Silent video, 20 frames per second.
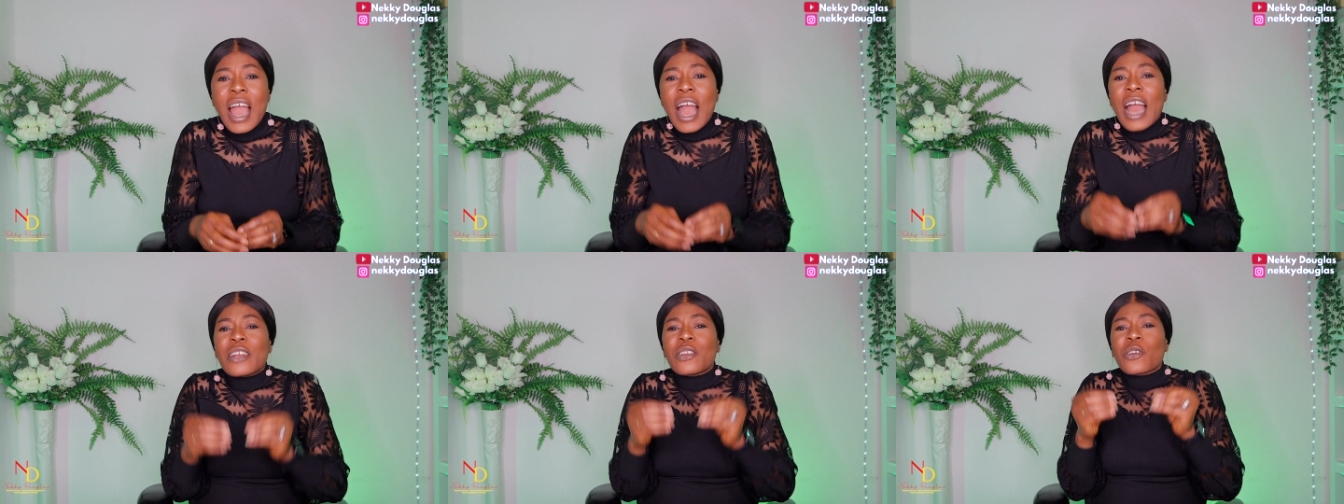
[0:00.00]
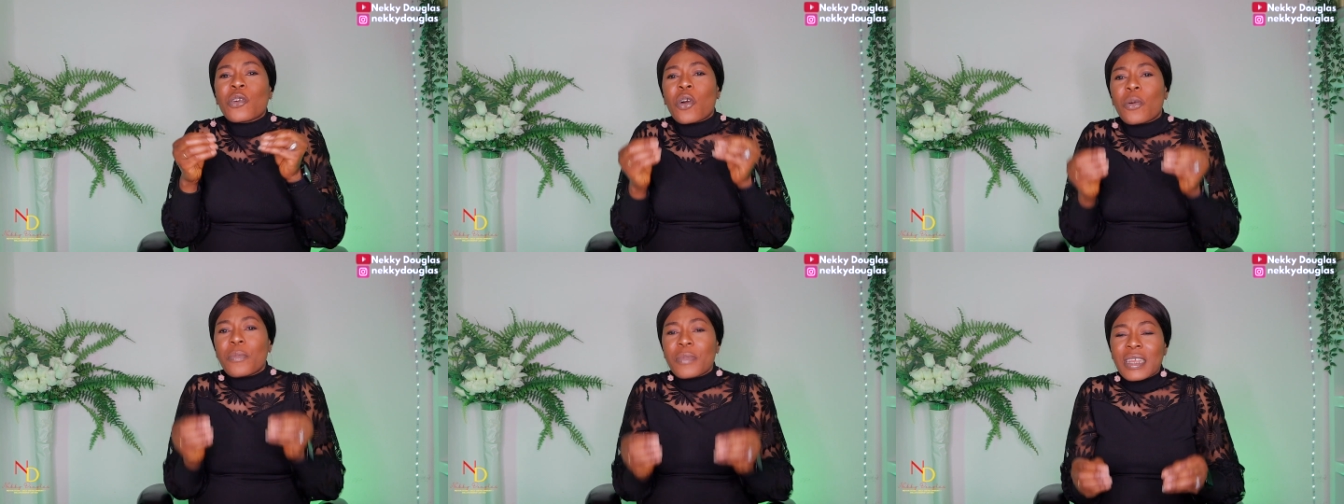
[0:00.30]

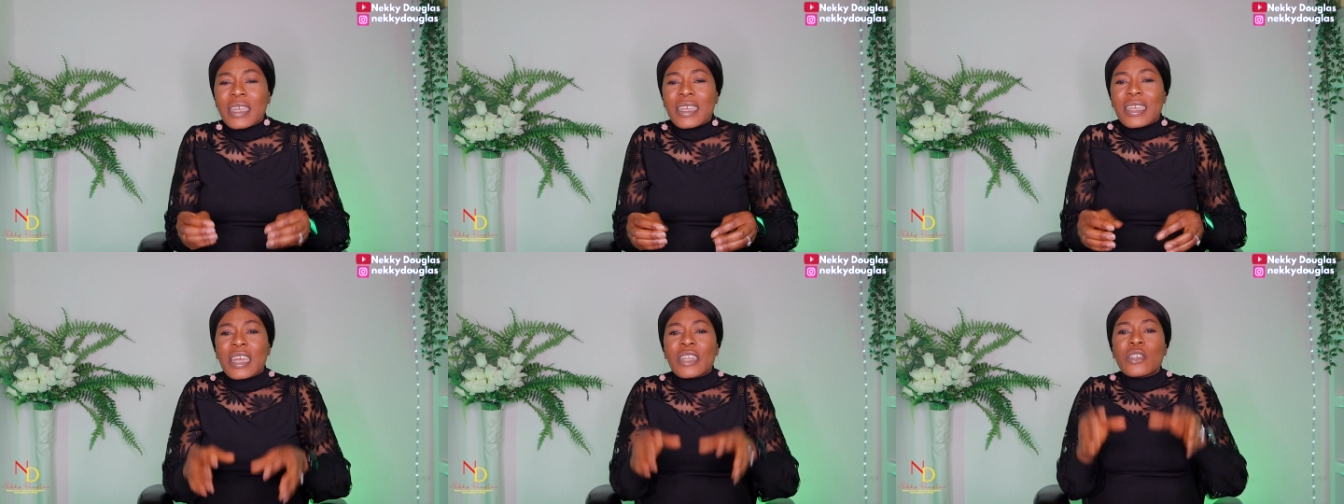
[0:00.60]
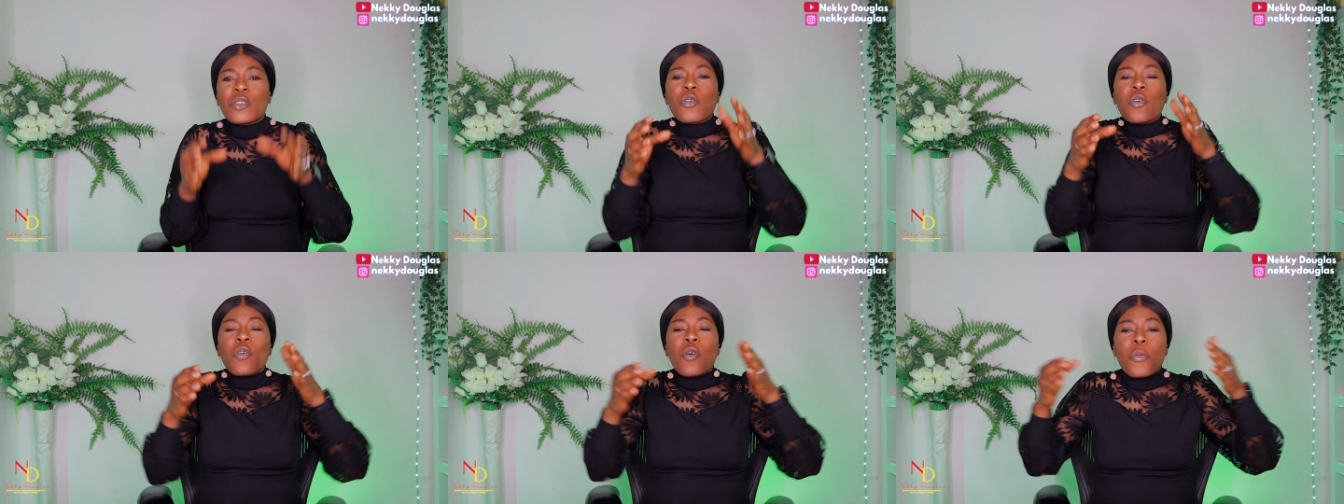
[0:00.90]
and
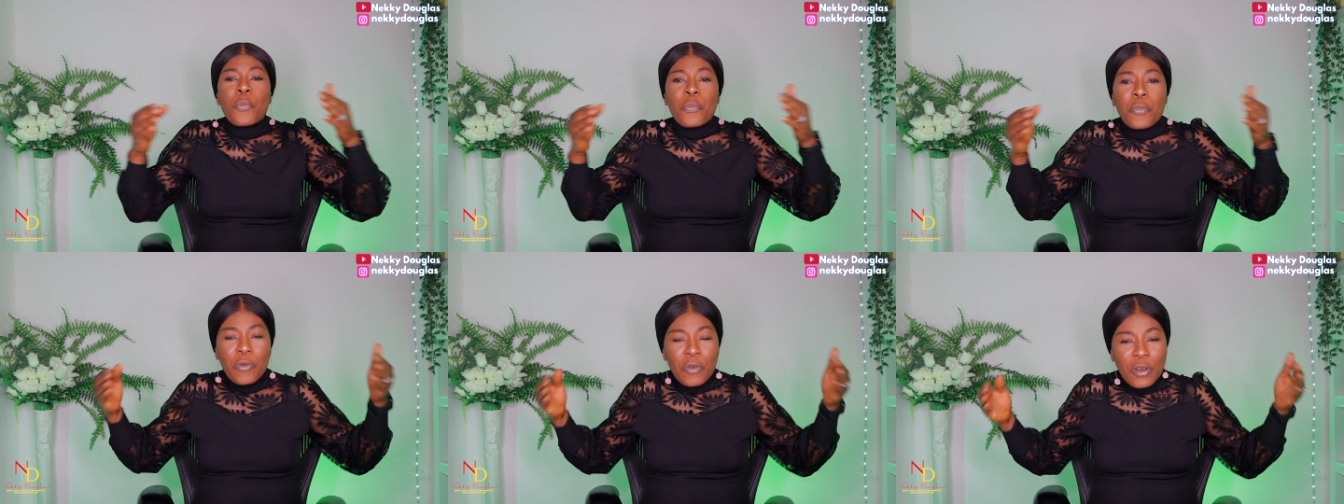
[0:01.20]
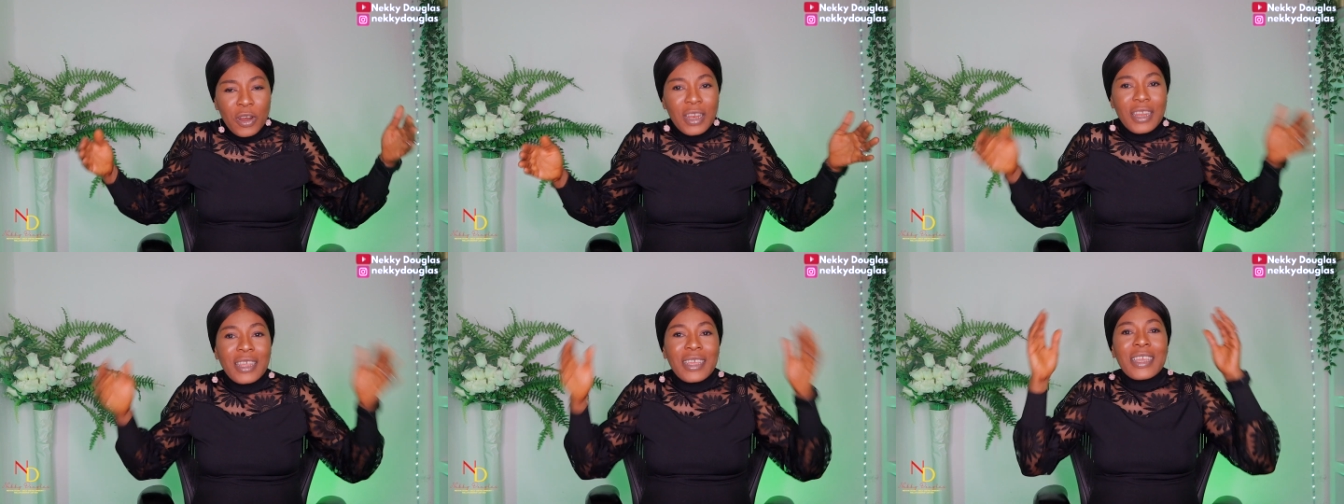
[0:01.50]
communicate
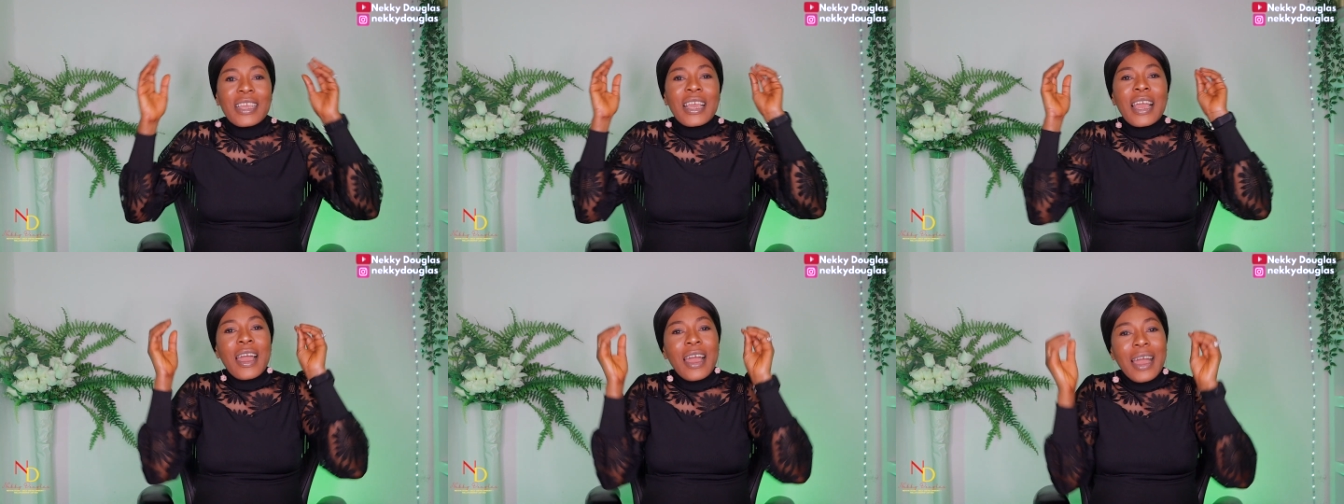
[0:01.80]
openly